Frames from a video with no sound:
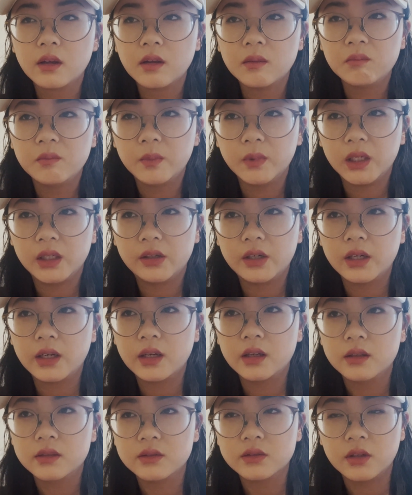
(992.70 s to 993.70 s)
Mary
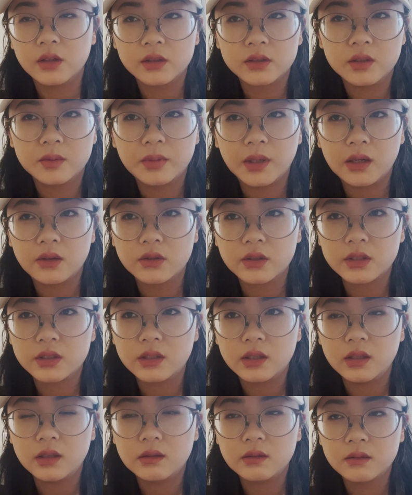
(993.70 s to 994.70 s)
and Dr.
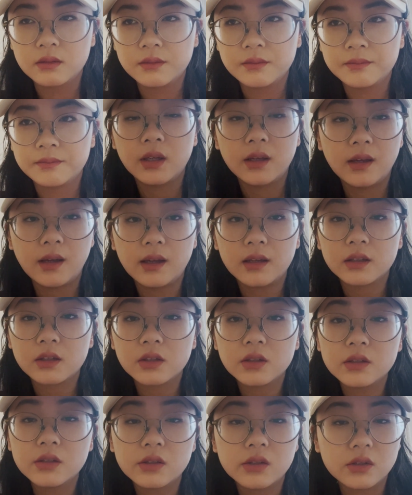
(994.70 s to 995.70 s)
Bauerstein. I
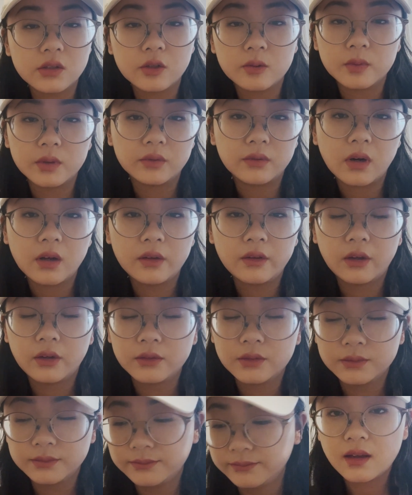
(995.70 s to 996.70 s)
could still be wrong though.
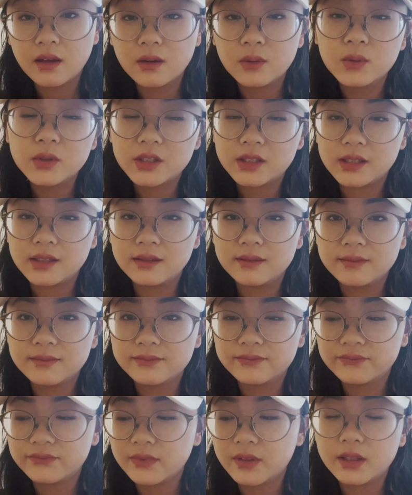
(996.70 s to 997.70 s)
We'll see.
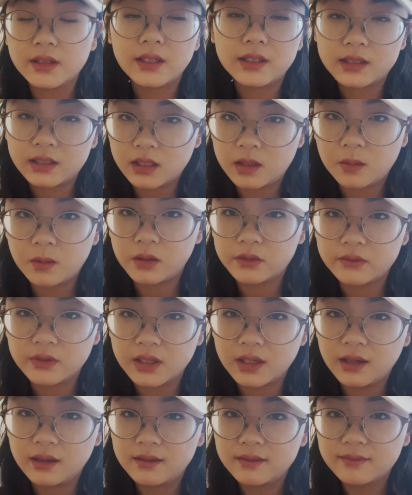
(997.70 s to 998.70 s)
Let's keep on
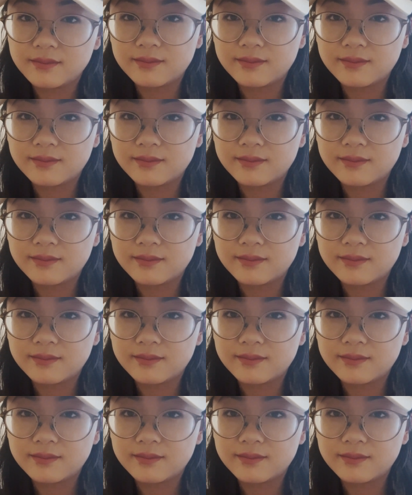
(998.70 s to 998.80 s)
reading.